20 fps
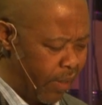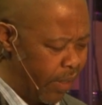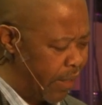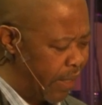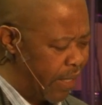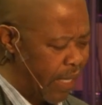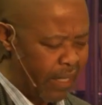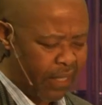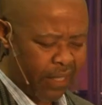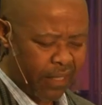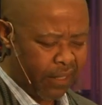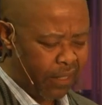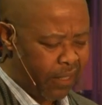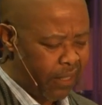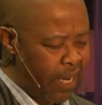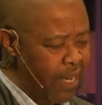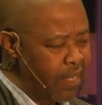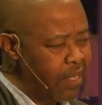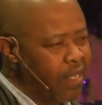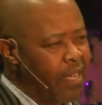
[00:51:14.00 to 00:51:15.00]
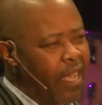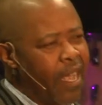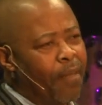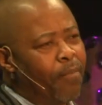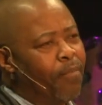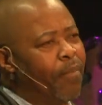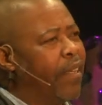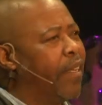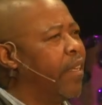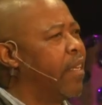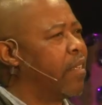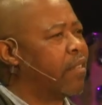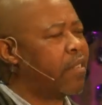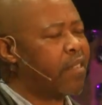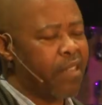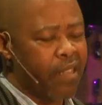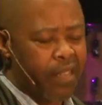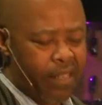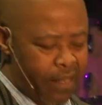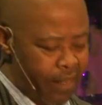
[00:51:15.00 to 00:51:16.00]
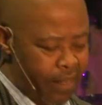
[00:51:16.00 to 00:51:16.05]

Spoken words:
than just a ministry.